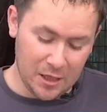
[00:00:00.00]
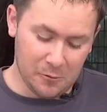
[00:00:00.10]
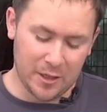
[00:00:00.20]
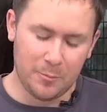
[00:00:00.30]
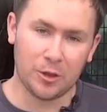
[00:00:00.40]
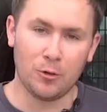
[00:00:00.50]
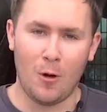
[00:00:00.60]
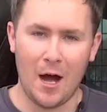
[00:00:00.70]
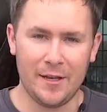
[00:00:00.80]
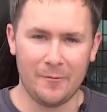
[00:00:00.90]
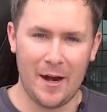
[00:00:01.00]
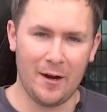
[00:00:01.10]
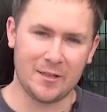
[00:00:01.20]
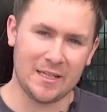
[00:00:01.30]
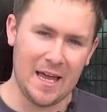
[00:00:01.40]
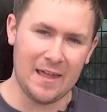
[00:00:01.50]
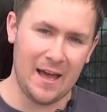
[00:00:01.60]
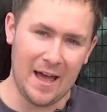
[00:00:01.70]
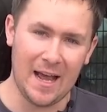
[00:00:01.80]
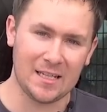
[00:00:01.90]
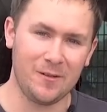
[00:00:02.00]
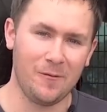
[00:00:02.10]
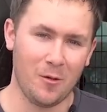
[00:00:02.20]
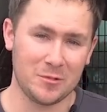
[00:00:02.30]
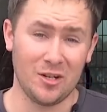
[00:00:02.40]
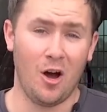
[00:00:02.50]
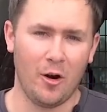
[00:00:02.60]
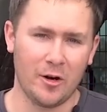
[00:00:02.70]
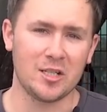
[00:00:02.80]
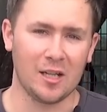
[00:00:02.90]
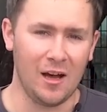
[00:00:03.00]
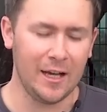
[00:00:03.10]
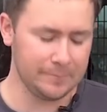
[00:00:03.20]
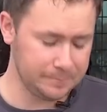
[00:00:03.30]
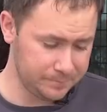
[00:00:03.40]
and when you put the white and the red on together, it actually forms an orange light.